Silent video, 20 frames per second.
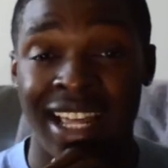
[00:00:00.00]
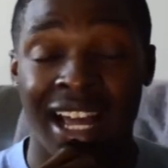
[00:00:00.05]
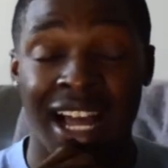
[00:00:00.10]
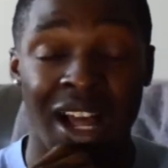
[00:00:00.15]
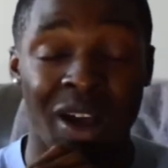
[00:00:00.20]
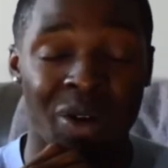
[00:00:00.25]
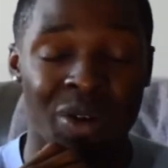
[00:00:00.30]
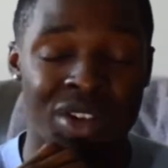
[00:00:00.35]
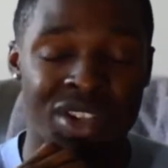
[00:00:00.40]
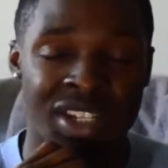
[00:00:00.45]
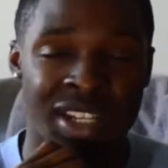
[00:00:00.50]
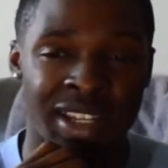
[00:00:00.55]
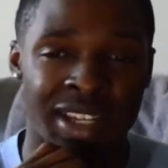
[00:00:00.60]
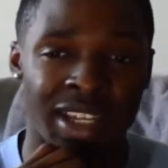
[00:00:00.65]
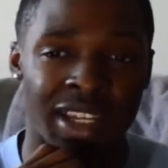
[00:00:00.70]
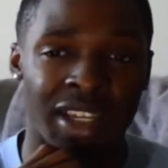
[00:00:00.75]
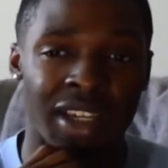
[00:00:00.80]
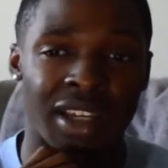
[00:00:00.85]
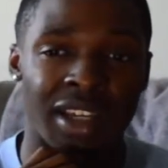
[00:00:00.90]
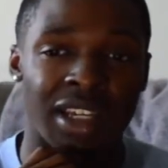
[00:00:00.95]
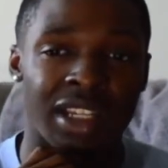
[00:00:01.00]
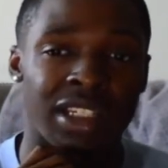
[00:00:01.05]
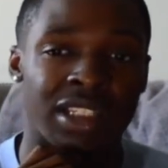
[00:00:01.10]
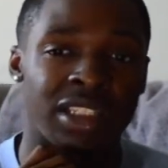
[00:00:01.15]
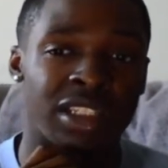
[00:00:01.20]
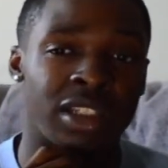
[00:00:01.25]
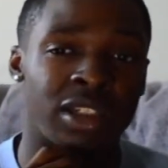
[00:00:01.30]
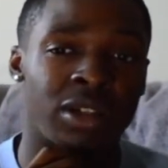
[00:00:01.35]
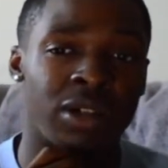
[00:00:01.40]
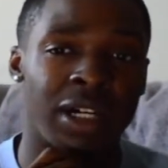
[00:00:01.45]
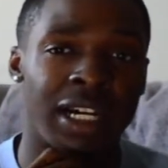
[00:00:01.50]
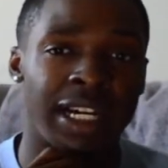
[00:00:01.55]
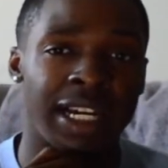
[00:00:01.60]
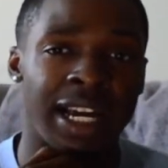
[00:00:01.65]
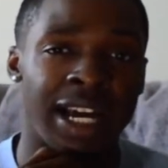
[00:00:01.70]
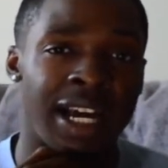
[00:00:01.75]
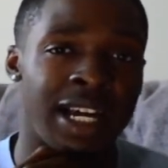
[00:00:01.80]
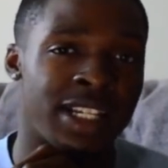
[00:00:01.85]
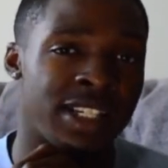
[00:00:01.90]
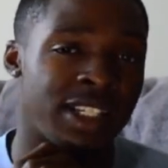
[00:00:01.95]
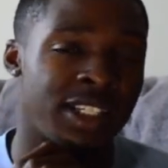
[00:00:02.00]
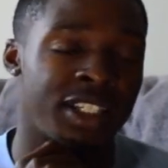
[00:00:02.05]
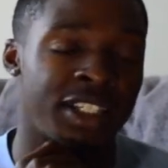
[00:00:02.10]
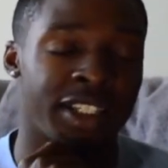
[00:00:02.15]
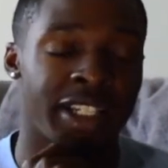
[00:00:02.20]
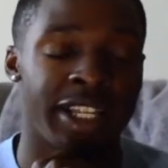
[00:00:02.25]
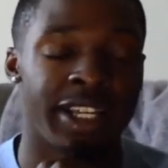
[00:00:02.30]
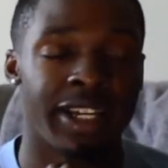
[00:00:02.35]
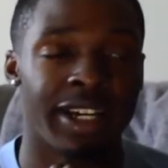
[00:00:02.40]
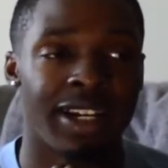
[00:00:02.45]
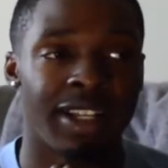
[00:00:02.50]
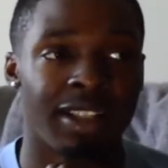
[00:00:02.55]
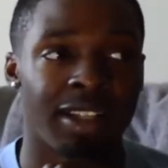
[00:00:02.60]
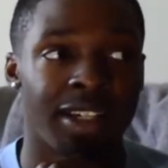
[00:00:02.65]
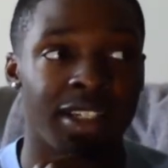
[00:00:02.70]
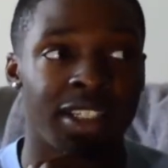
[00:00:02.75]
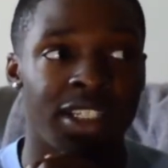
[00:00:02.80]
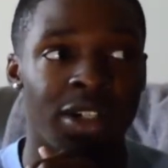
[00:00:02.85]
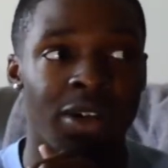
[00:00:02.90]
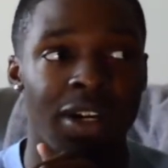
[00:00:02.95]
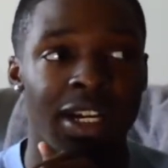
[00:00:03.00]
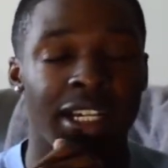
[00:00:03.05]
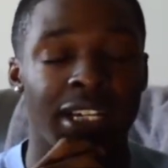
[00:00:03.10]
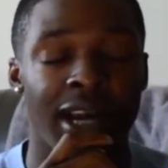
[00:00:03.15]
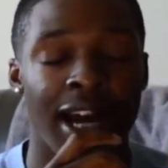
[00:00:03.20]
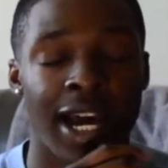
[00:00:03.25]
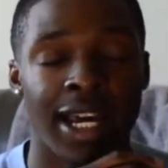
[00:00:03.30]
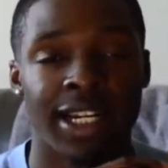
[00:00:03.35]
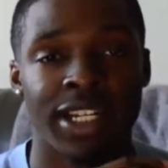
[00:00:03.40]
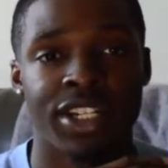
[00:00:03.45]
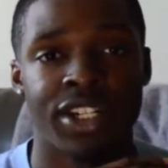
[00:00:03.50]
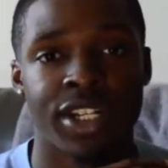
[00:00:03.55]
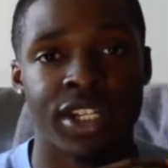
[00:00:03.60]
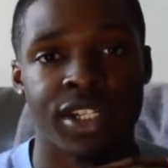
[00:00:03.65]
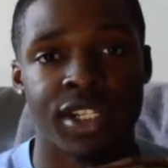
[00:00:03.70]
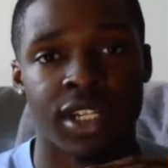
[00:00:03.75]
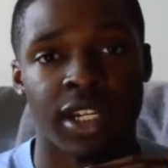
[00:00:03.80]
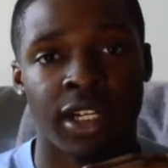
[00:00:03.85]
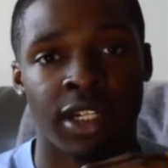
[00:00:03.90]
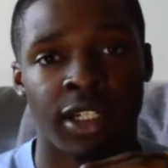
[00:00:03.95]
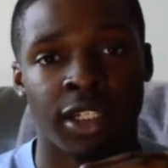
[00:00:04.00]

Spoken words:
I would say, until I kind of just